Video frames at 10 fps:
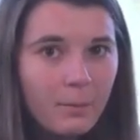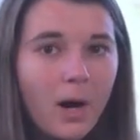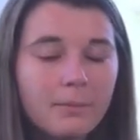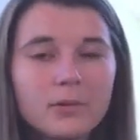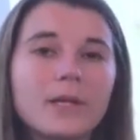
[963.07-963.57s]

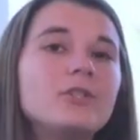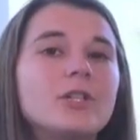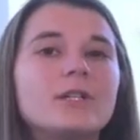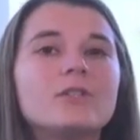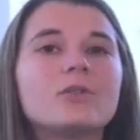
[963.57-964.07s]

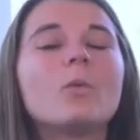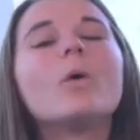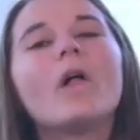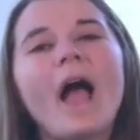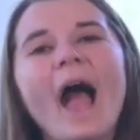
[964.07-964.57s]
populations
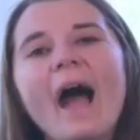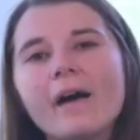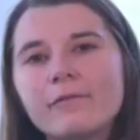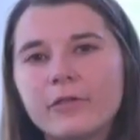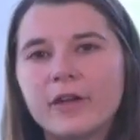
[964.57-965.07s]
will
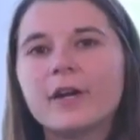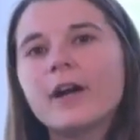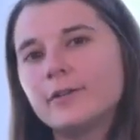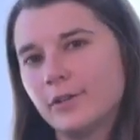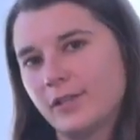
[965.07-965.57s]
have their
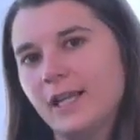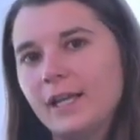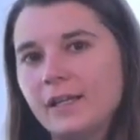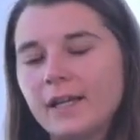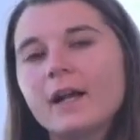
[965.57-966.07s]

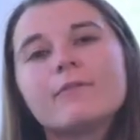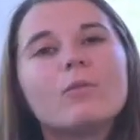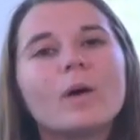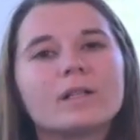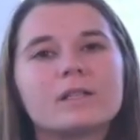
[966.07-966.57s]
understanding of
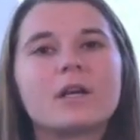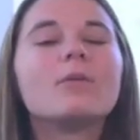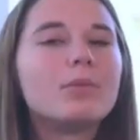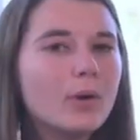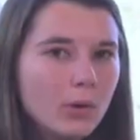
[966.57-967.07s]
what's
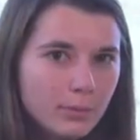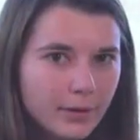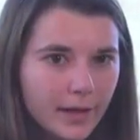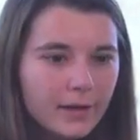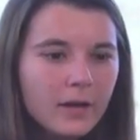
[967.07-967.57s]

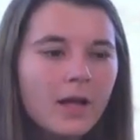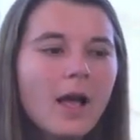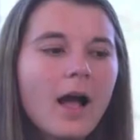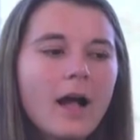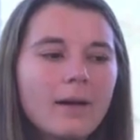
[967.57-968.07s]
appropriate.
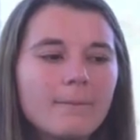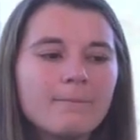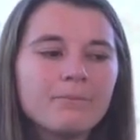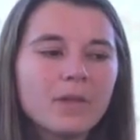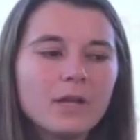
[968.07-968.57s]

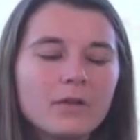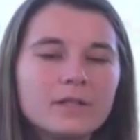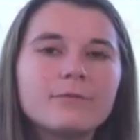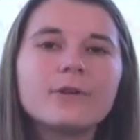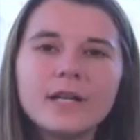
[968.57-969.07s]

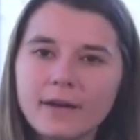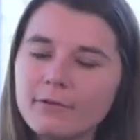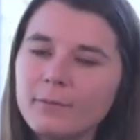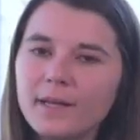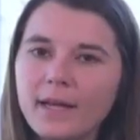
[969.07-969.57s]
Different
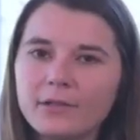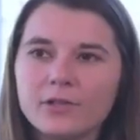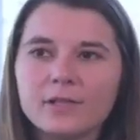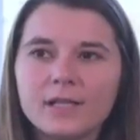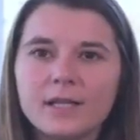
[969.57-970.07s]
government
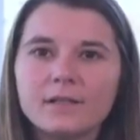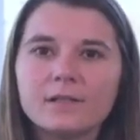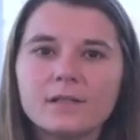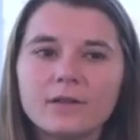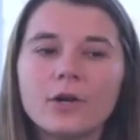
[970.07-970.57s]

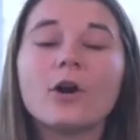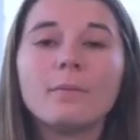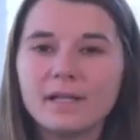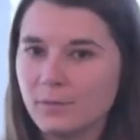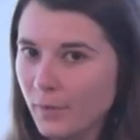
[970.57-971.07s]
agencies, there are
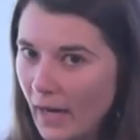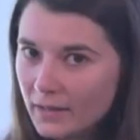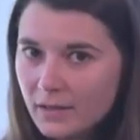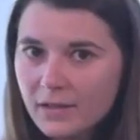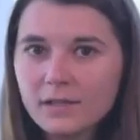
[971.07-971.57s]
best
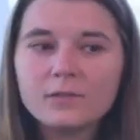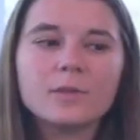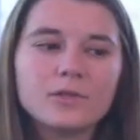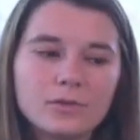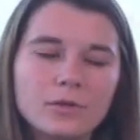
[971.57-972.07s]
practices,
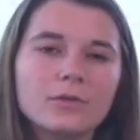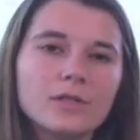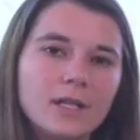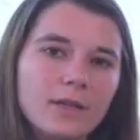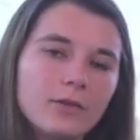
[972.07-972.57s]
which you'll
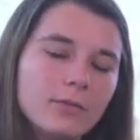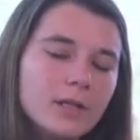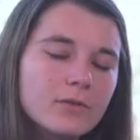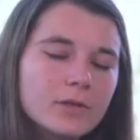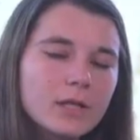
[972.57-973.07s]
see in the
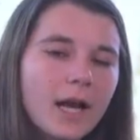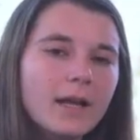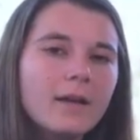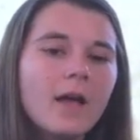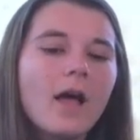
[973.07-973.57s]
resource
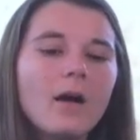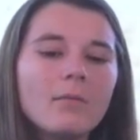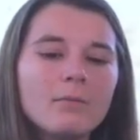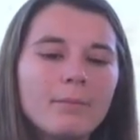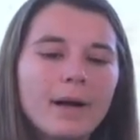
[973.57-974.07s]
guide,
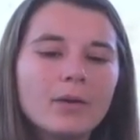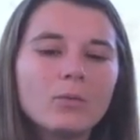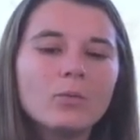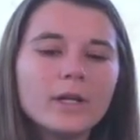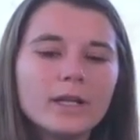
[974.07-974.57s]
but
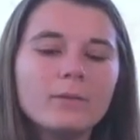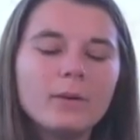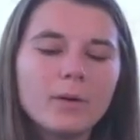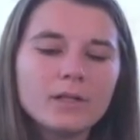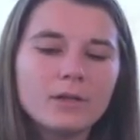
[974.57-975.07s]
really we
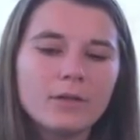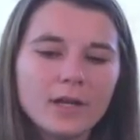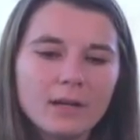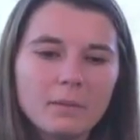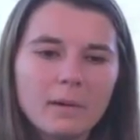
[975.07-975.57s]
want to
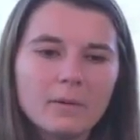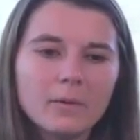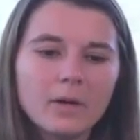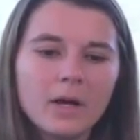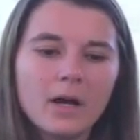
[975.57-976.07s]
think about